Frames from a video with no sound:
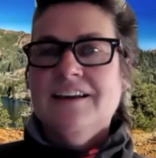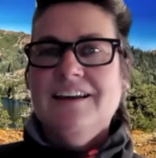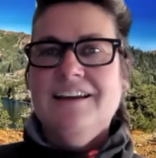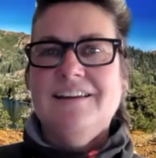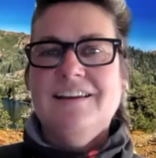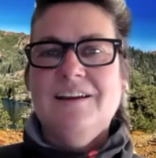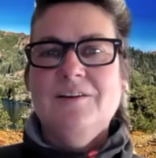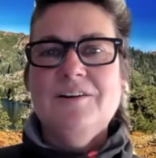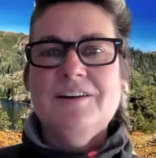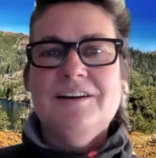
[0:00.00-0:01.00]
And
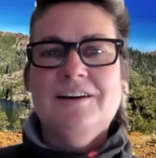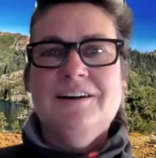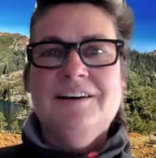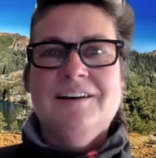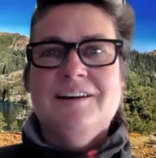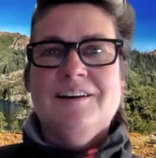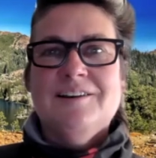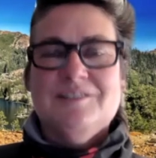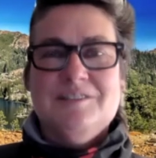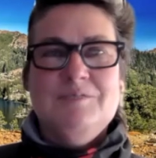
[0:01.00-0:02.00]
Erica,
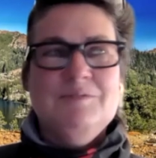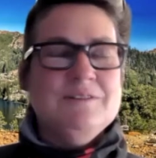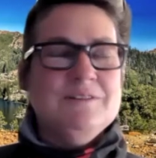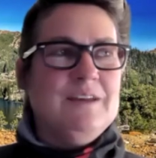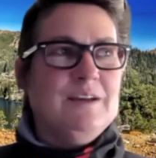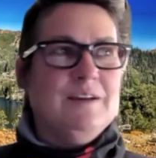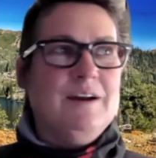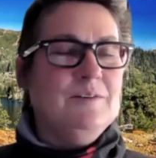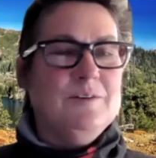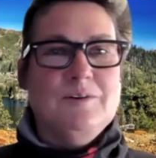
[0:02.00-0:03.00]
she was like,
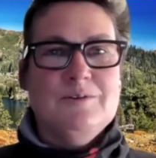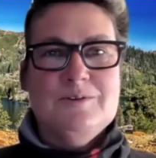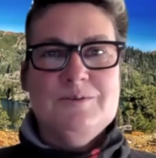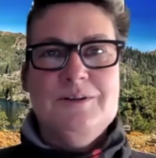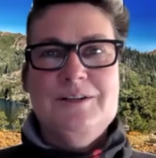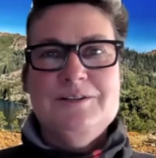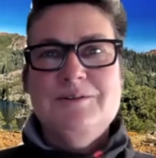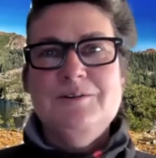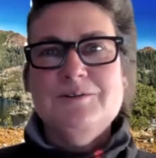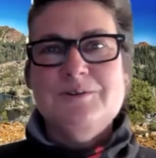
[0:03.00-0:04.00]
I don't know, 22
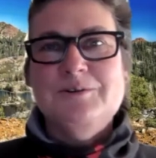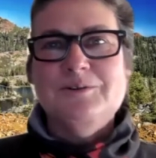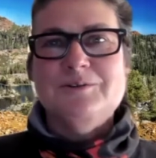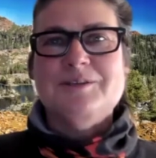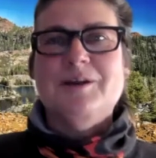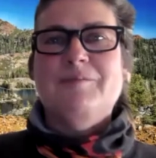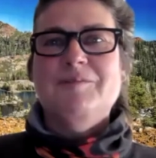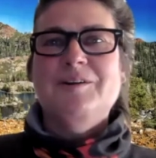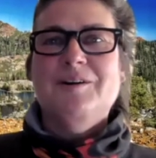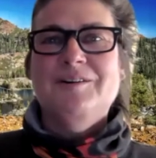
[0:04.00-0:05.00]
years old or something,